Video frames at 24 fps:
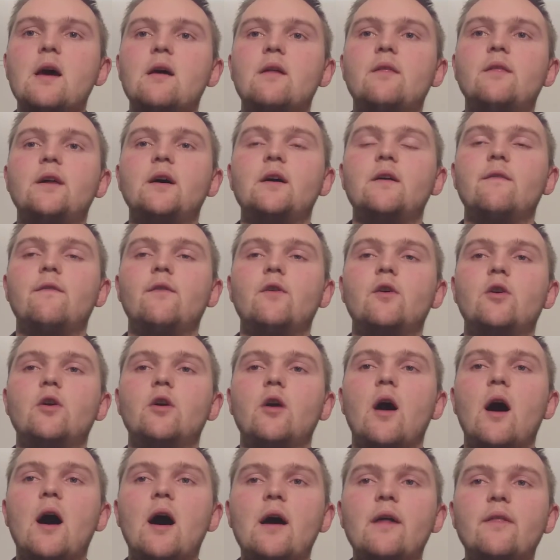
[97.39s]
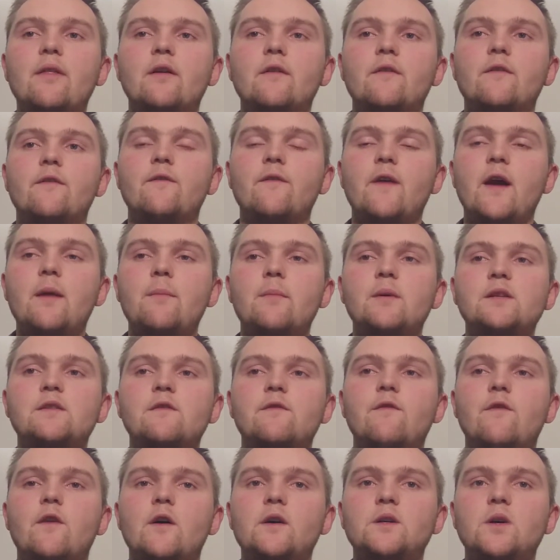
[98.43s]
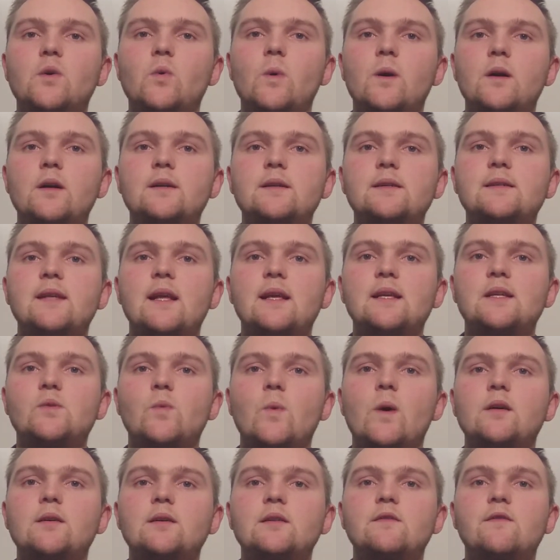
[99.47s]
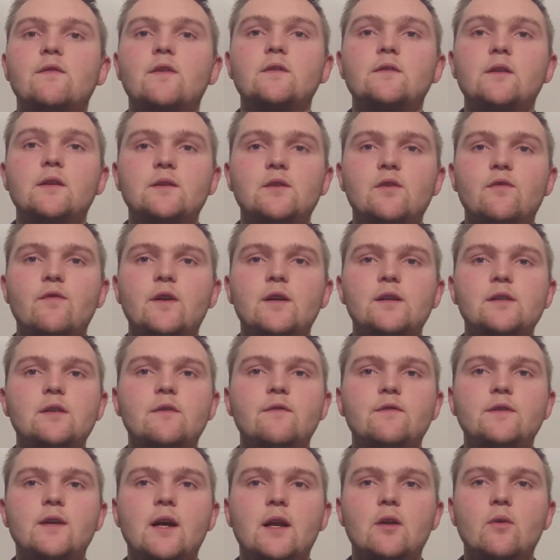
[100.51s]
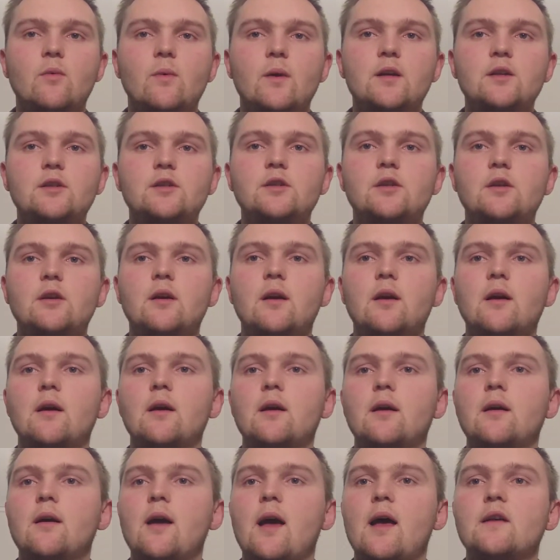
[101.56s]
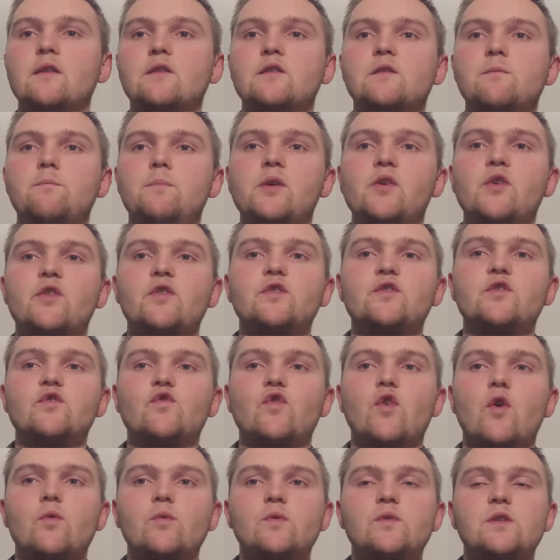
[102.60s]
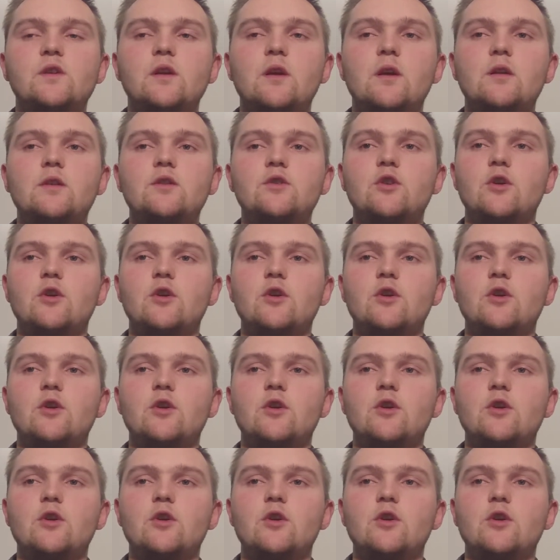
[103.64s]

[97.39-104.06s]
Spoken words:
There were other famous followers as well as philosophers of language as Peter Strawson,